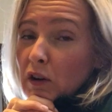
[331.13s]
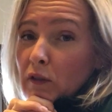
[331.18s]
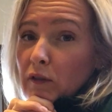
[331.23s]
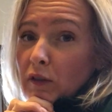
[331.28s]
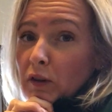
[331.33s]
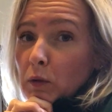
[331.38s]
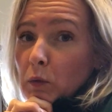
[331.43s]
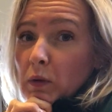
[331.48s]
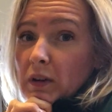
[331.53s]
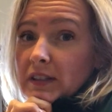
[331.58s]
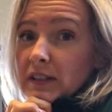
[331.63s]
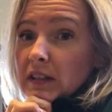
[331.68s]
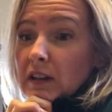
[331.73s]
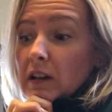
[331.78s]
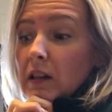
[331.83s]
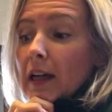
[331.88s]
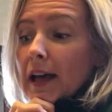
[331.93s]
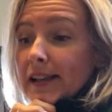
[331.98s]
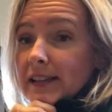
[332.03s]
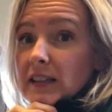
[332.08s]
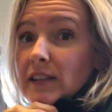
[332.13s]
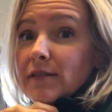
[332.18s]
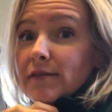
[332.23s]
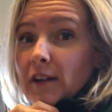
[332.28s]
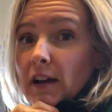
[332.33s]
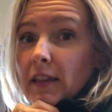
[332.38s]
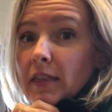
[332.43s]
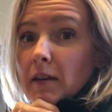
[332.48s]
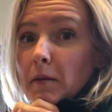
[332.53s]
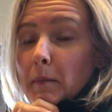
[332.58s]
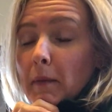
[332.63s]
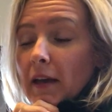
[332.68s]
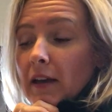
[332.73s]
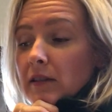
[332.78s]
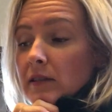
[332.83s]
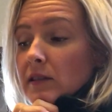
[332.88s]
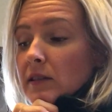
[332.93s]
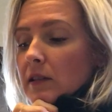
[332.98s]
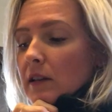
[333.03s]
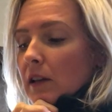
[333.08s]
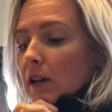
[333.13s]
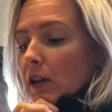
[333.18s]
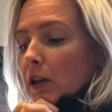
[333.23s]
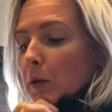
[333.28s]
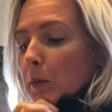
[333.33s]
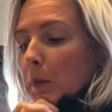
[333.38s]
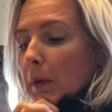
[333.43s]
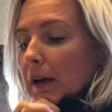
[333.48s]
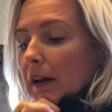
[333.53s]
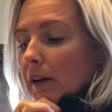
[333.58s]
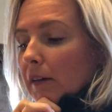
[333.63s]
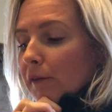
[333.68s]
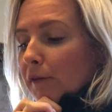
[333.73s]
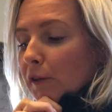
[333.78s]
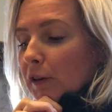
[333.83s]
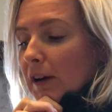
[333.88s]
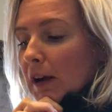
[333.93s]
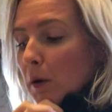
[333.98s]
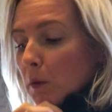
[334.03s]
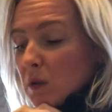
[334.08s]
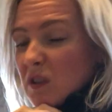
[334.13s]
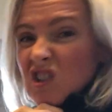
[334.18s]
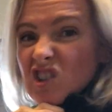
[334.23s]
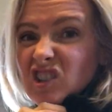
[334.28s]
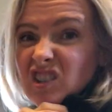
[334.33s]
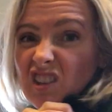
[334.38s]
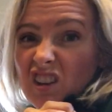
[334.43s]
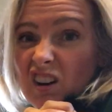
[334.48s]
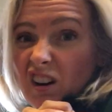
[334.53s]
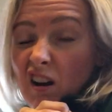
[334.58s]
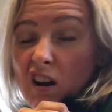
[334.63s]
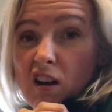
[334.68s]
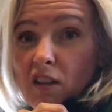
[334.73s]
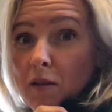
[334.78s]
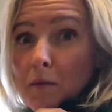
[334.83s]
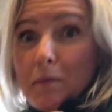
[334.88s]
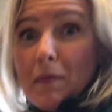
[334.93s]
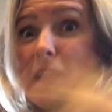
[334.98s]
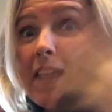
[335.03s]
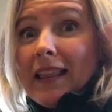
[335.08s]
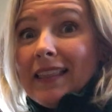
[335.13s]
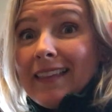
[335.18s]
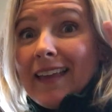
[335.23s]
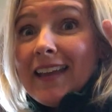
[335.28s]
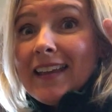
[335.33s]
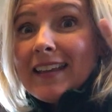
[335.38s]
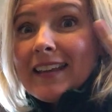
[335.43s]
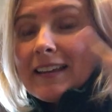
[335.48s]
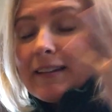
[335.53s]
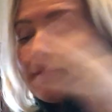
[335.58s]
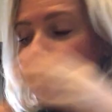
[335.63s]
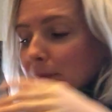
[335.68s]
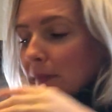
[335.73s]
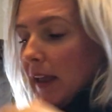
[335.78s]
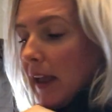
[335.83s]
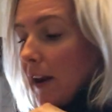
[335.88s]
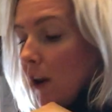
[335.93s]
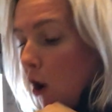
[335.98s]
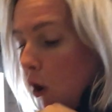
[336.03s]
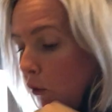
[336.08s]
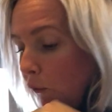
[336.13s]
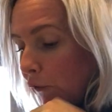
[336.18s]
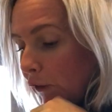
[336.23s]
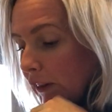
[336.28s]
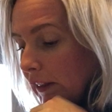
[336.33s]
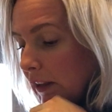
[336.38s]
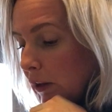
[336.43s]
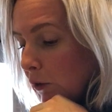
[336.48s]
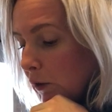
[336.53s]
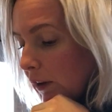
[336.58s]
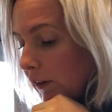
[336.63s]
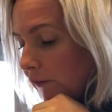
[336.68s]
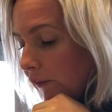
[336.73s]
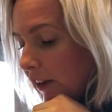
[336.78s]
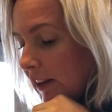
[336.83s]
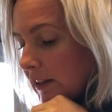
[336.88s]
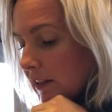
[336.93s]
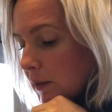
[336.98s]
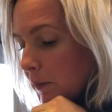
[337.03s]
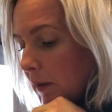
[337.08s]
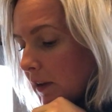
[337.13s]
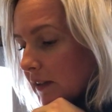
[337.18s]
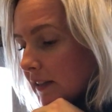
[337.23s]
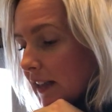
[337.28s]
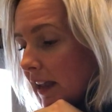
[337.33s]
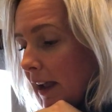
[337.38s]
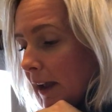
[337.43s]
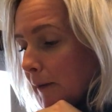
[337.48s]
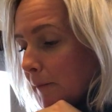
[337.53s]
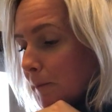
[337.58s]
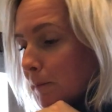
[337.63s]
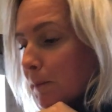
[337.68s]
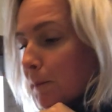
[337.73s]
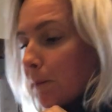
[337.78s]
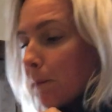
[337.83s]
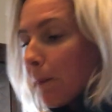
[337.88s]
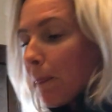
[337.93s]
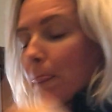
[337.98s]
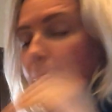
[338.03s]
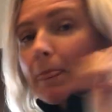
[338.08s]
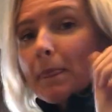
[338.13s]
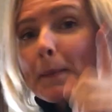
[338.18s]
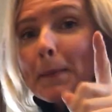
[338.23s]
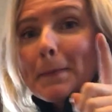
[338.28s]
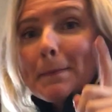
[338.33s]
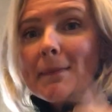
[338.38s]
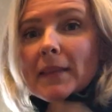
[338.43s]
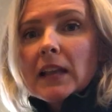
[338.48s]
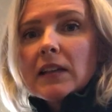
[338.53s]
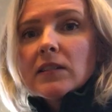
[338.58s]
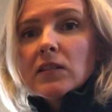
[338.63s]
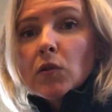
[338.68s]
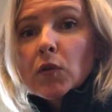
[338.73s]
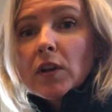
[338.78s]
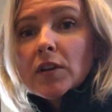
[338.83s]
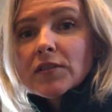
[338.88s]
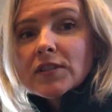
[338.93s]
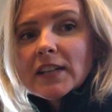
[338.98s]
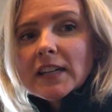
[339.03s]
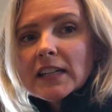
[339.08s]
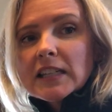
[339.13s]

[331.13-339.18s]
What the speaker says: over what to classify them as. But for now, we're just going to call them lichen. And hopefully you can find some outside. So here's an